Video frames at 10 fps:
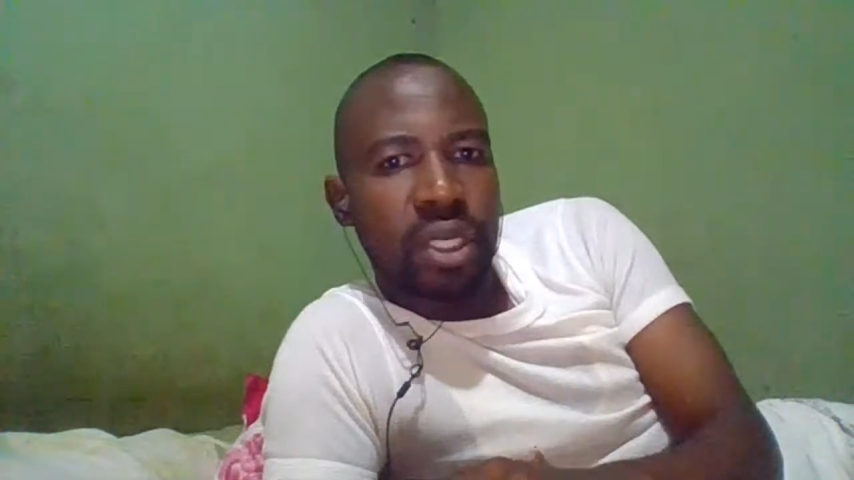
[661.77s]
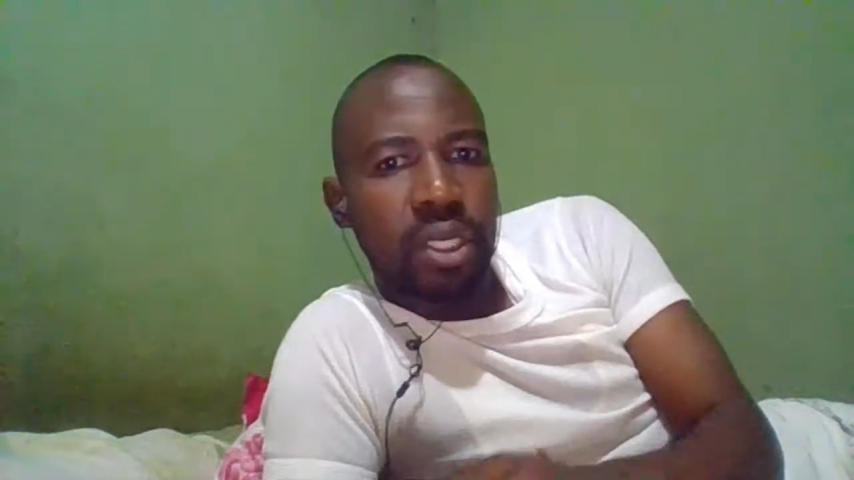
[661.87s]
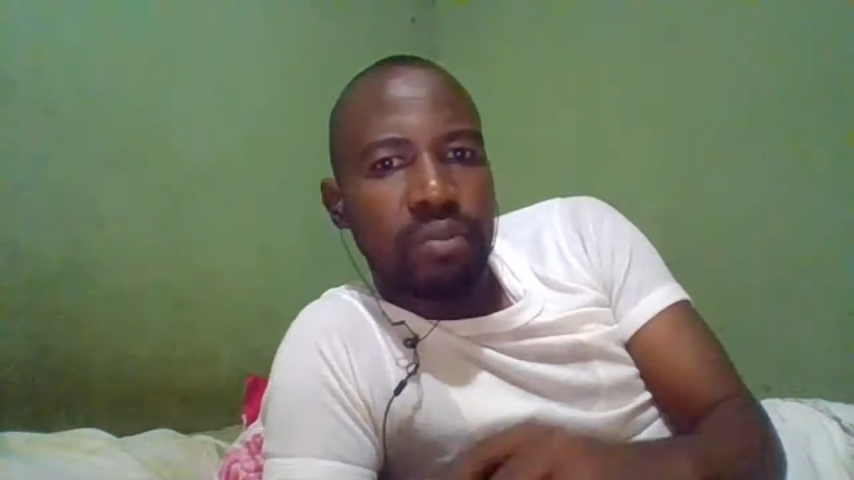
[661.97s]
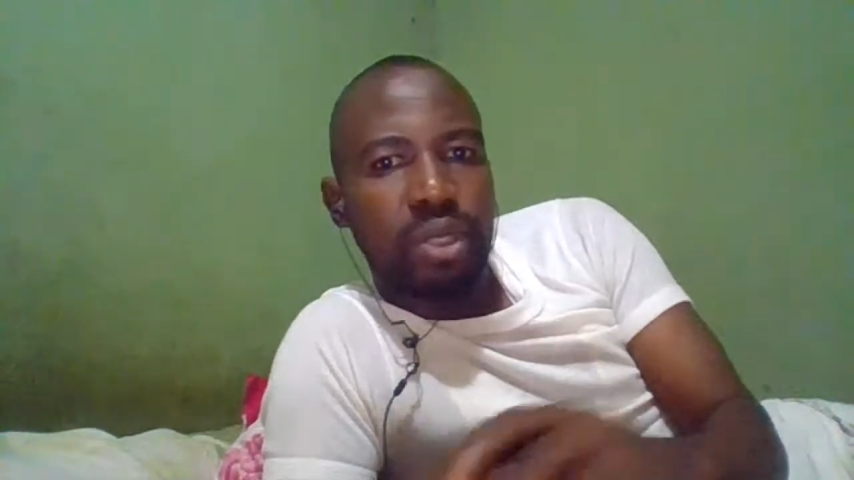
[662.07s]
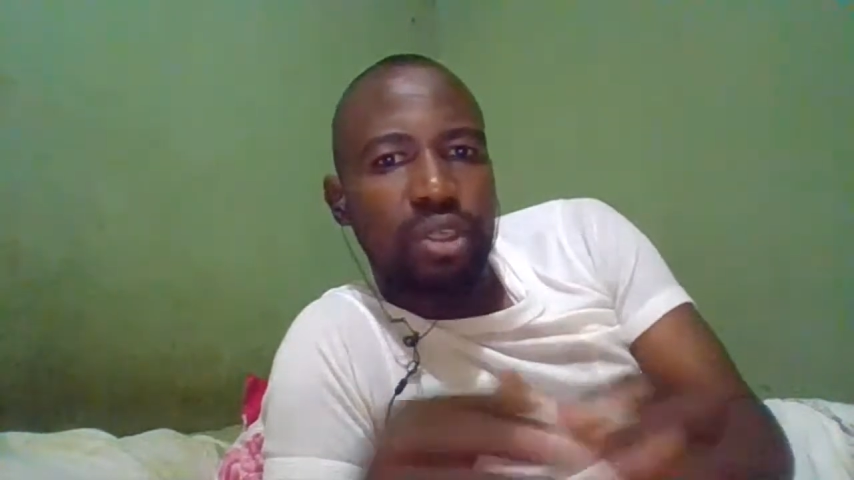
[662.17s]

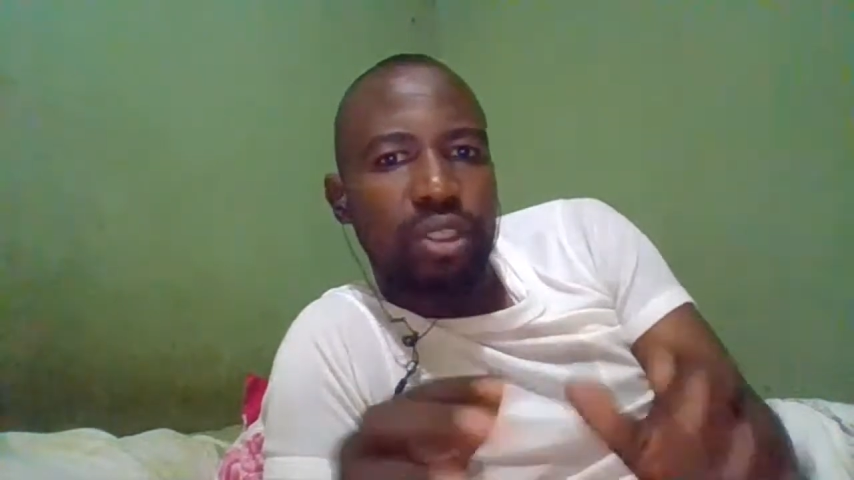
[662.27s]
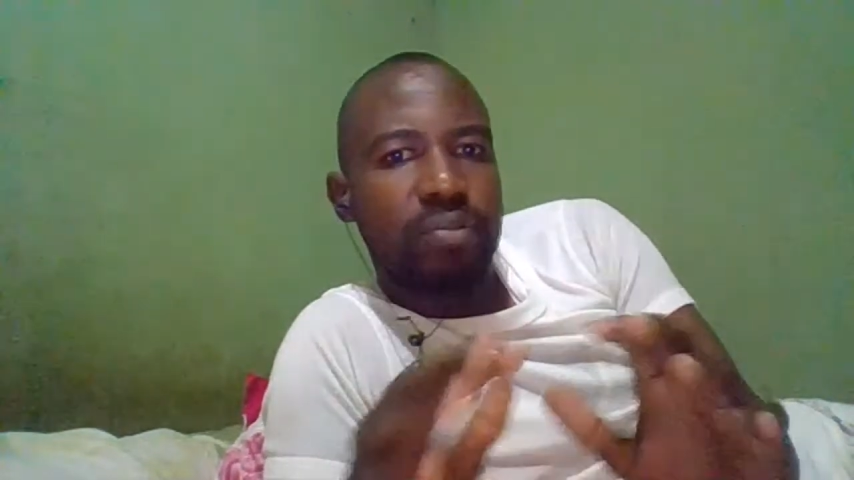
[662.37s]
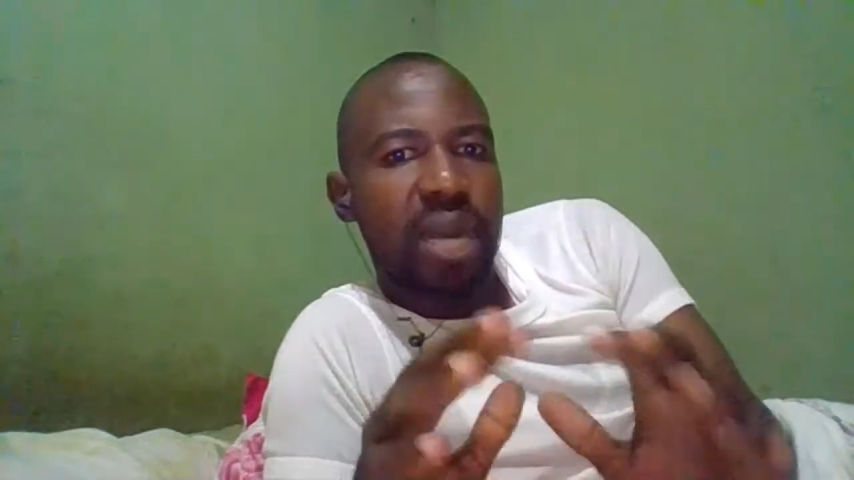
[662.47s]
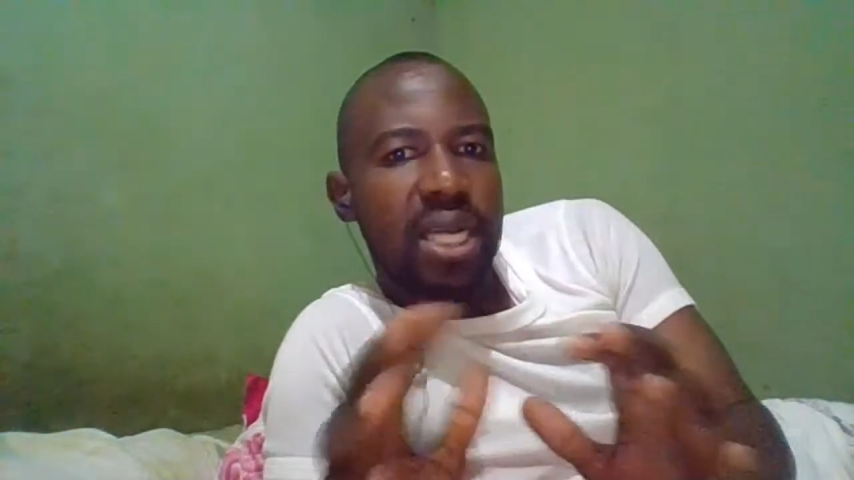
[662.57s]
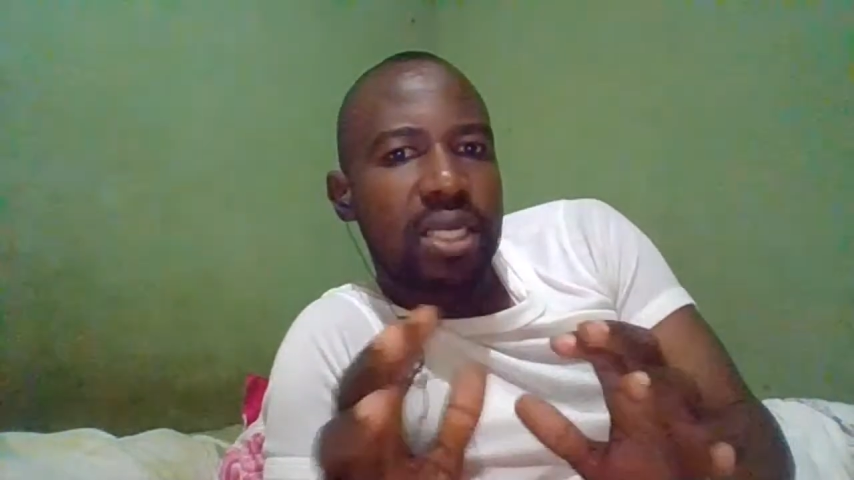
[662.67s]
because
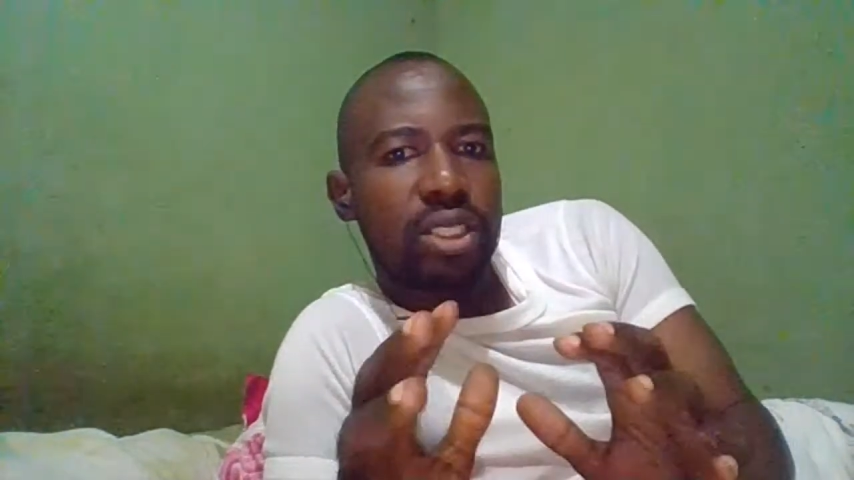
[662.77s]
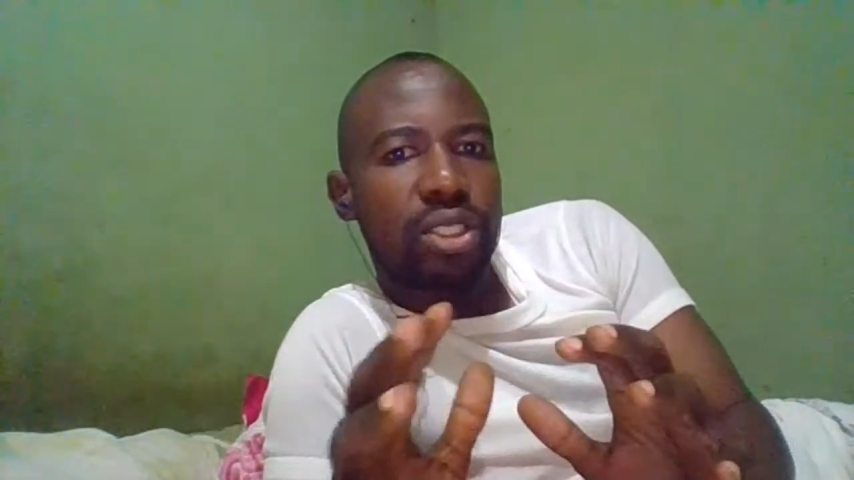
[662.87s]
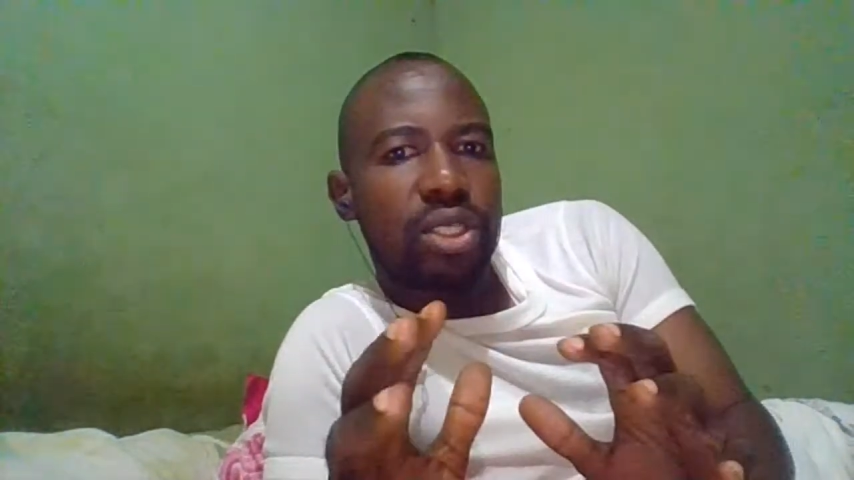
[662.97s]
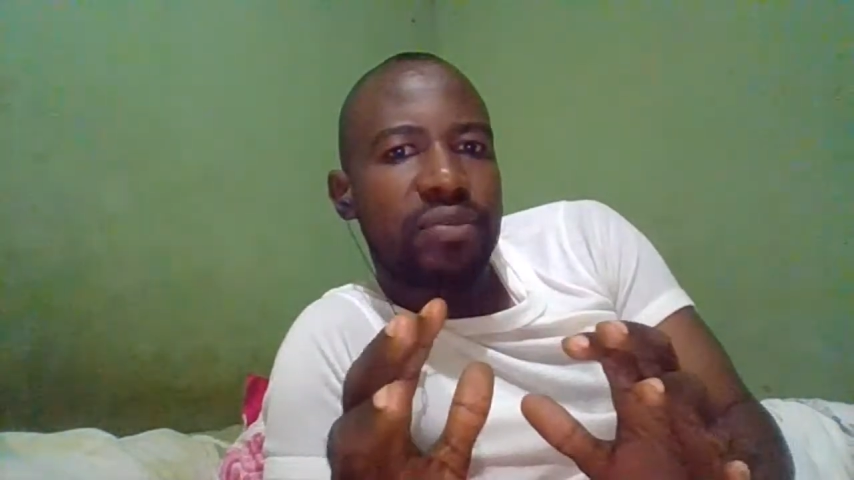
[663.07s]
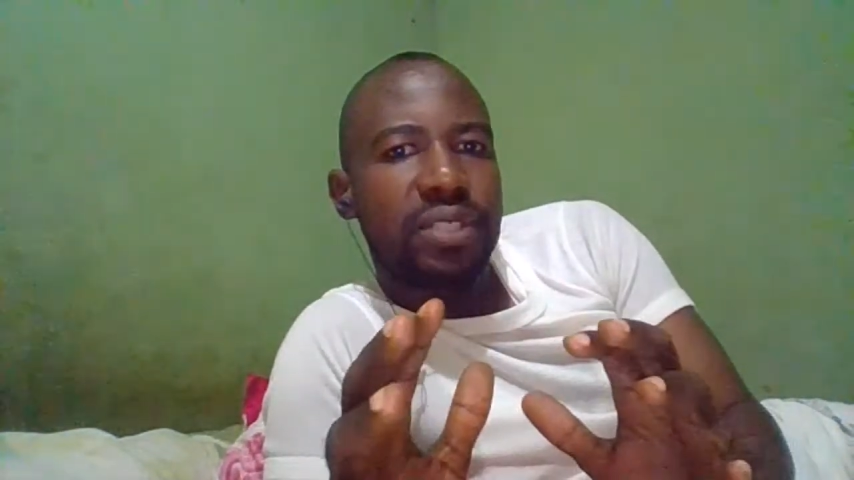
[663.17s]

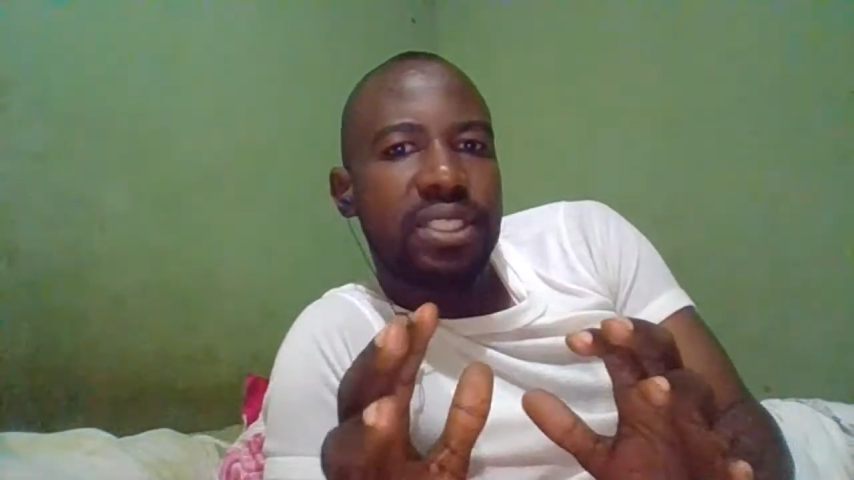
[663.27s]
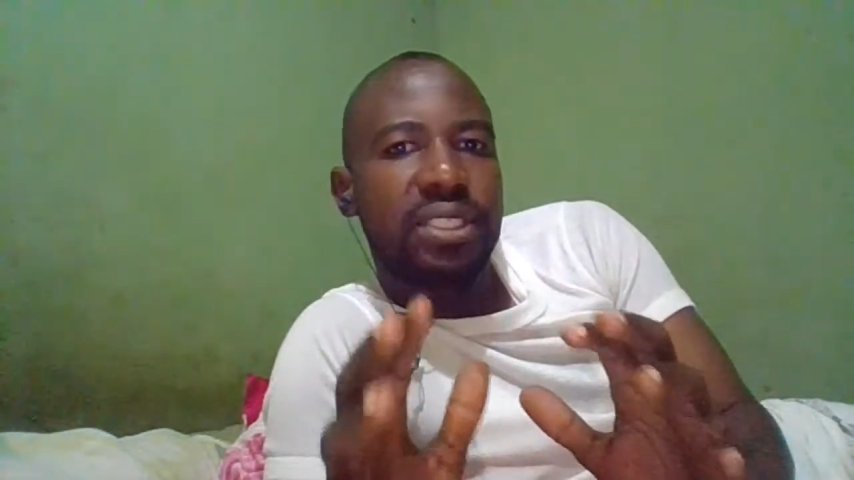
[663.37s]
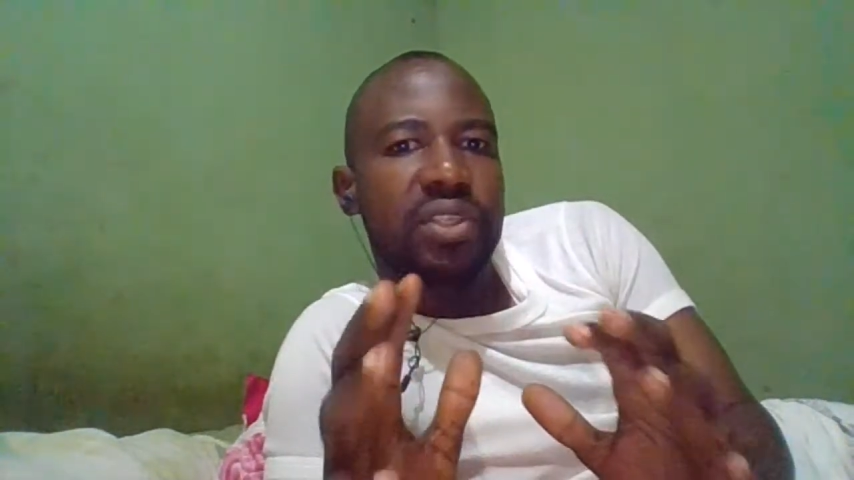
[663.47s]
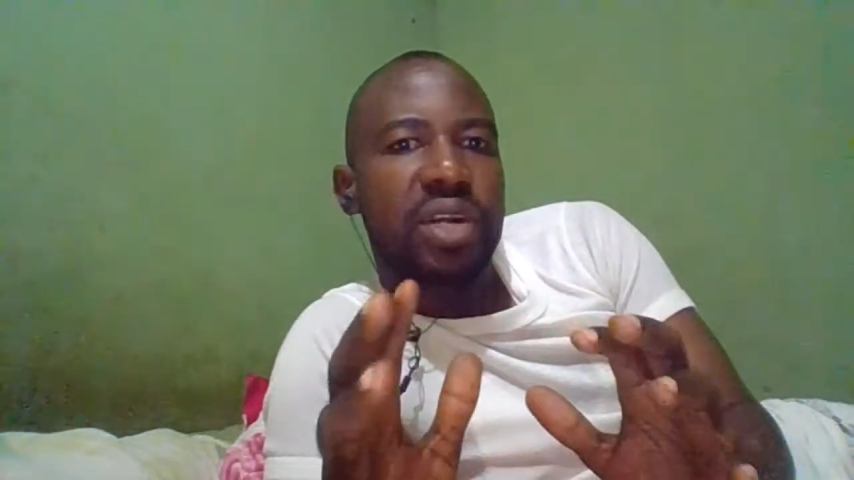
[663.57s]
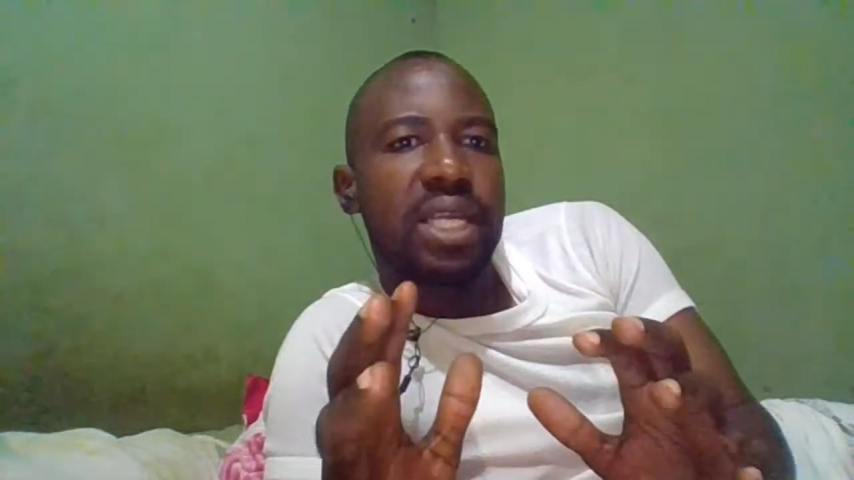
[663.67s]
Microsoft is
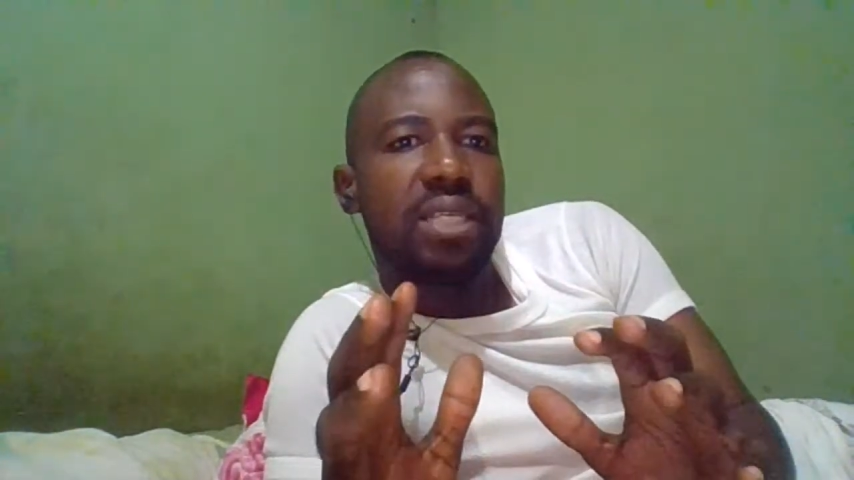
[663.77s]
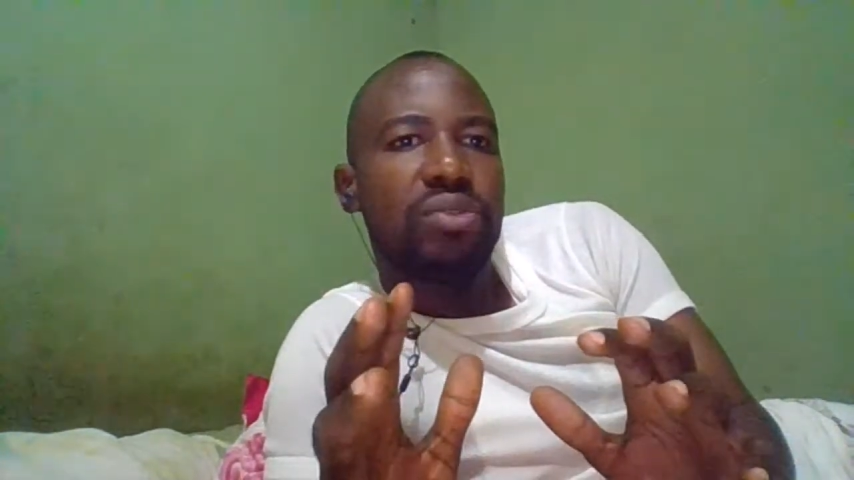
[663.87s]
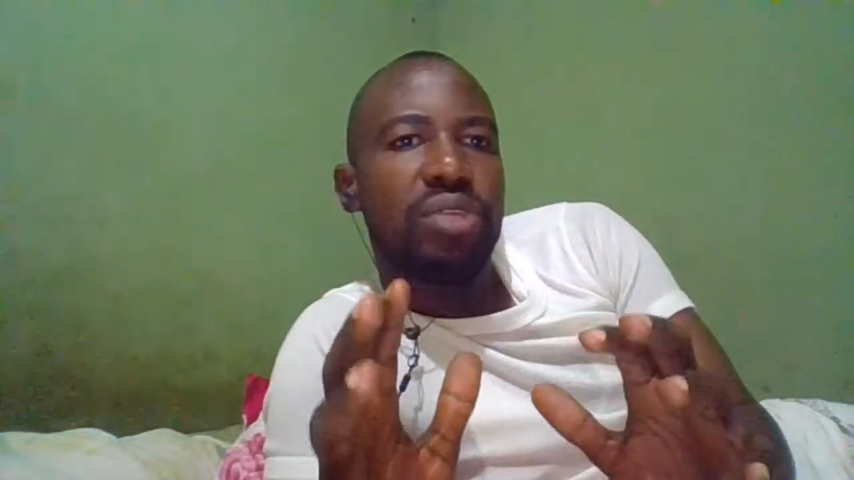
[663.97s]
trying to